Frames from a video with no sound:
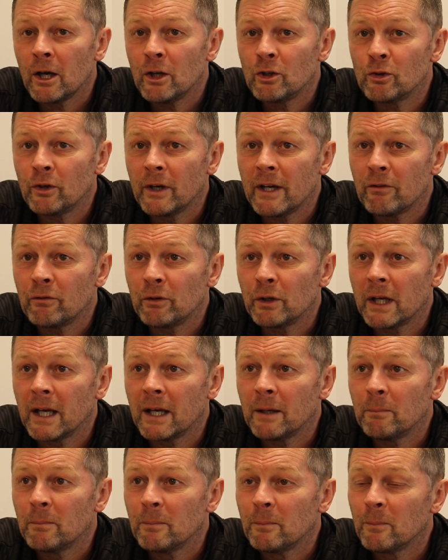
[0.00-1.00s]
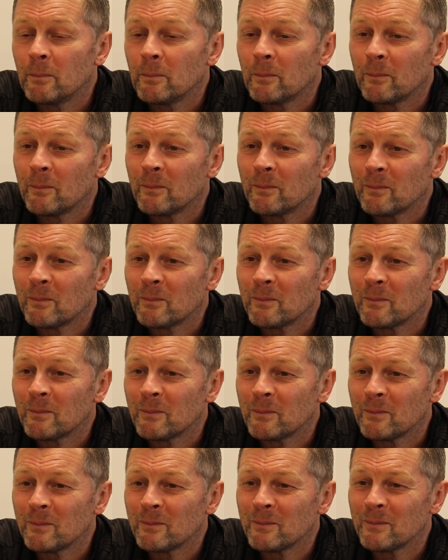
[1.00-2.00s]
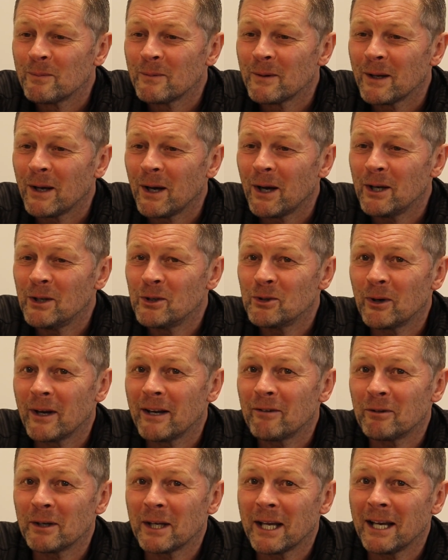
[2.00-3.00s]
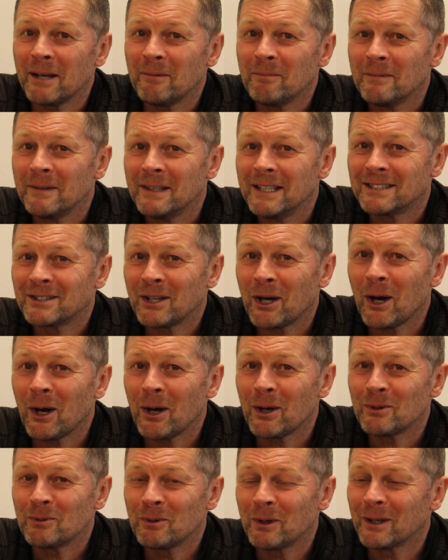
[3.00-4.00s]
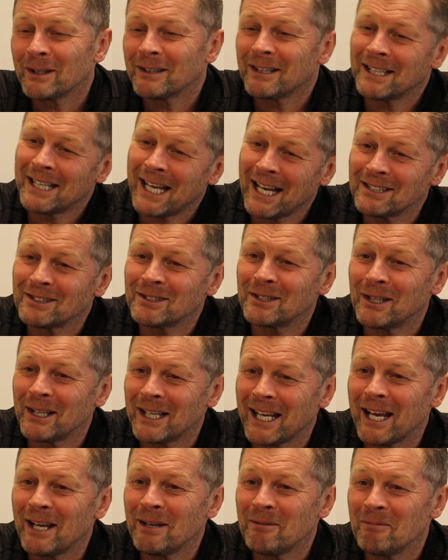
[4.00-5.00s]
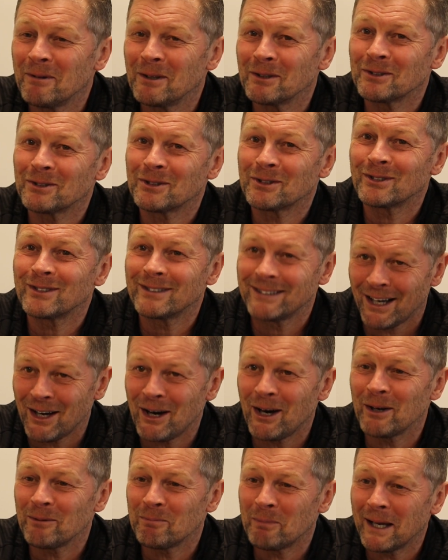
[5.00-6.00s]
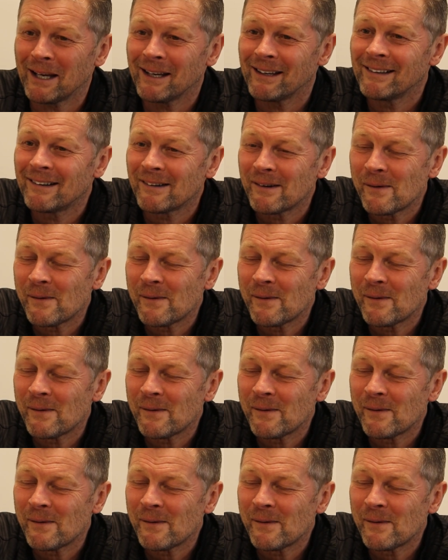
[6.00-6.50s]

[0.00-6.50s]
I enjoy every game. It's the hard work that gets to the game that's the hard bit.